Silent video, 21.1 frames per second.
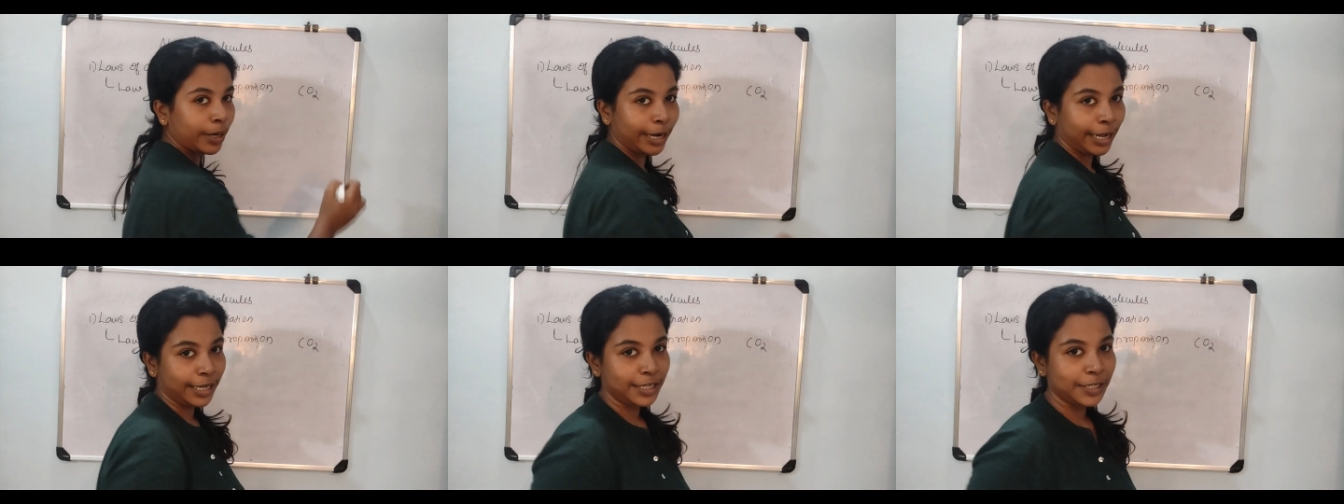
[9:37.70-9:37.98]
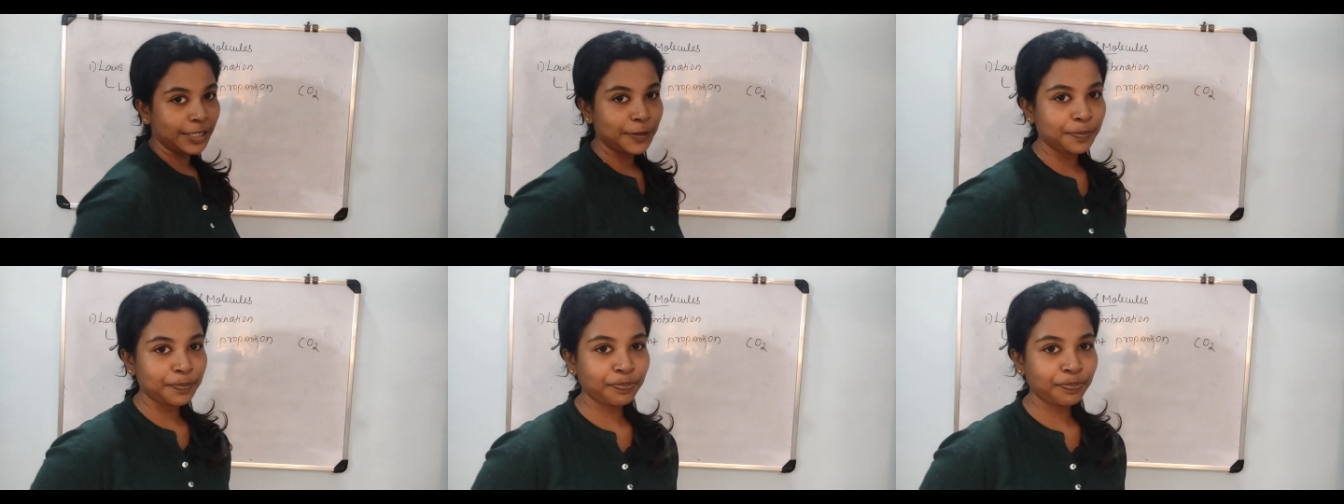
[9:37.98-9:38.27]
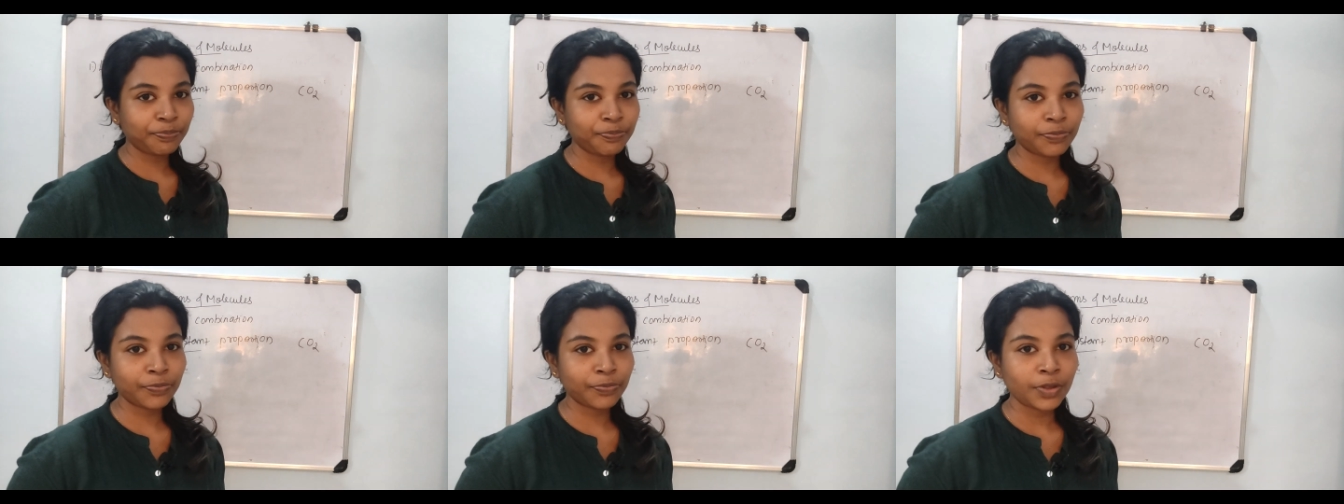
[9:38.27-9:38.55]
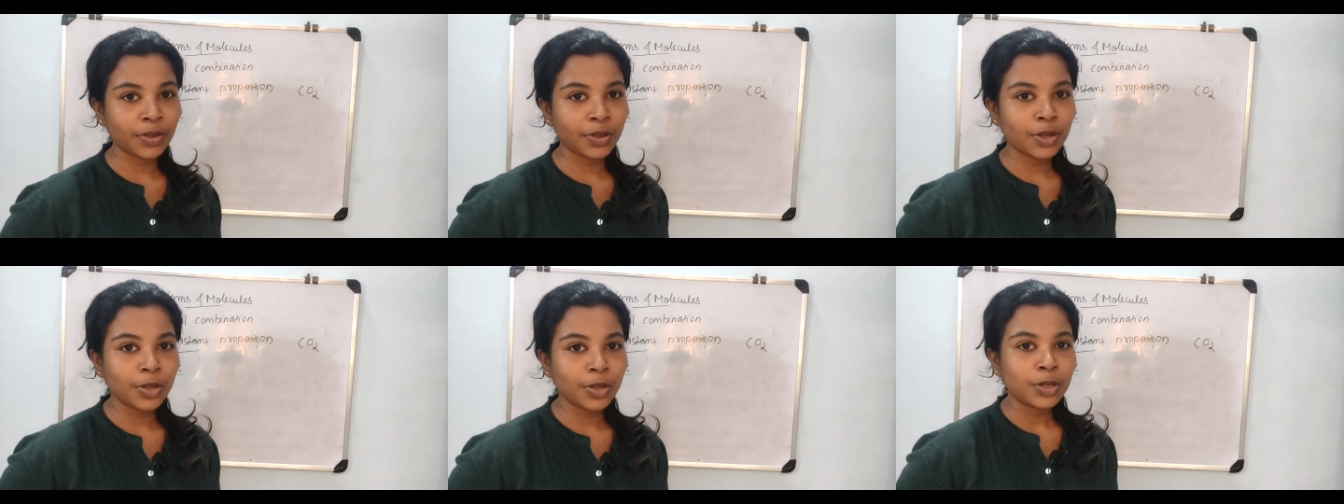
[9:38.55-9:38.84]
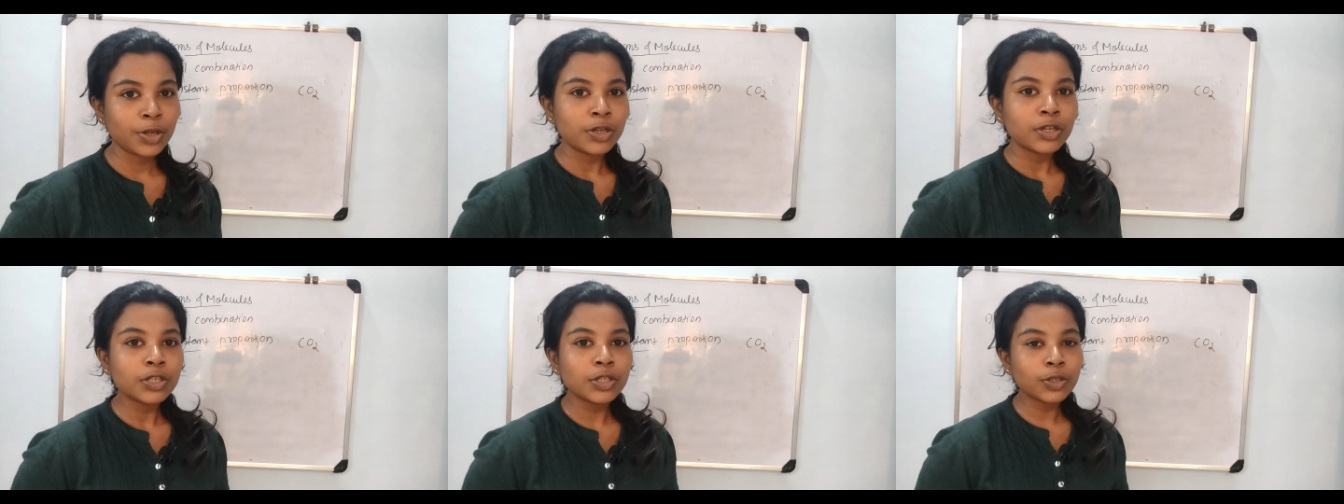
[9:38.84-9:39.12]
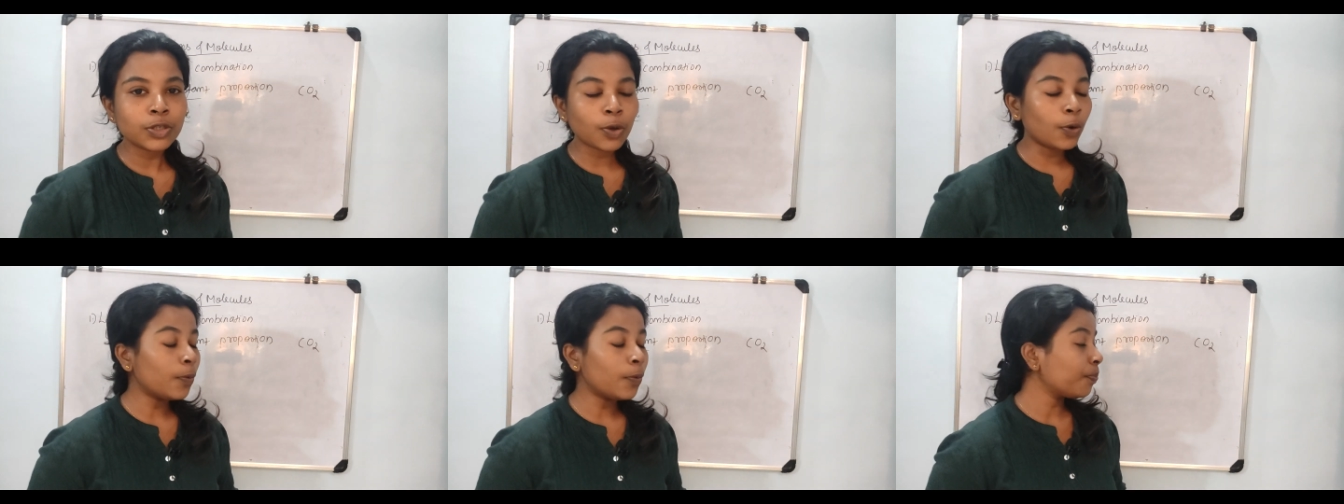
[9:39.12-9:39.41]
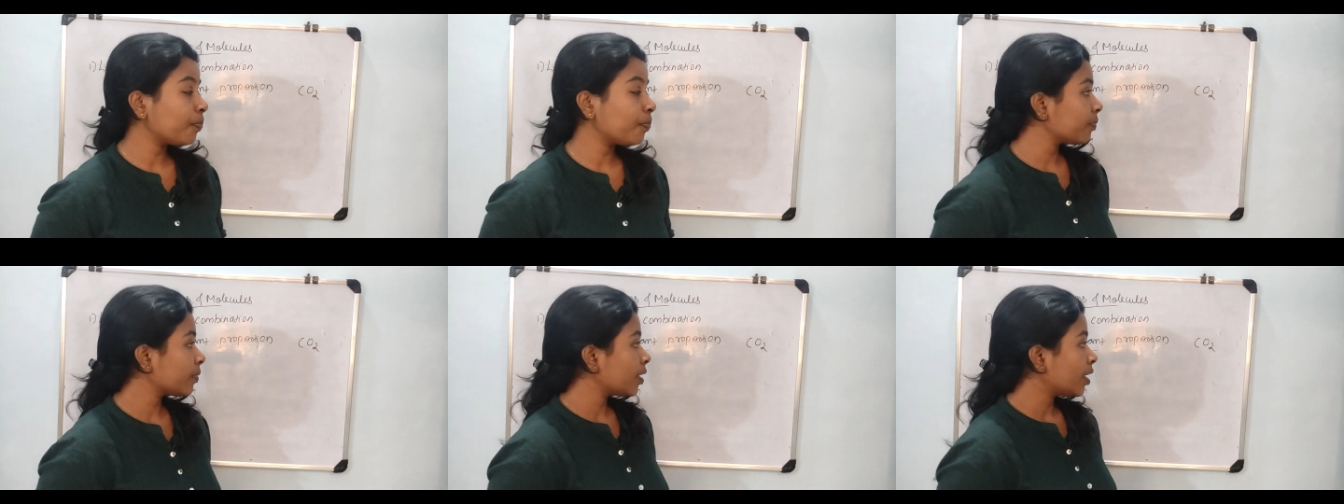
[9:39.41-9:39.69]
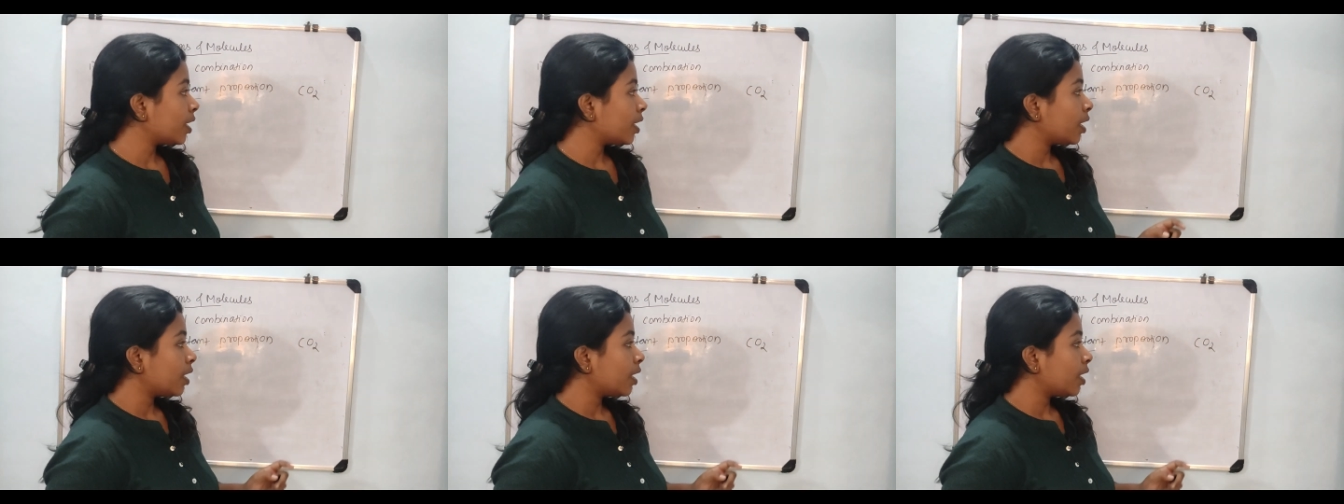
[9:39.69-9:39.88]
right? So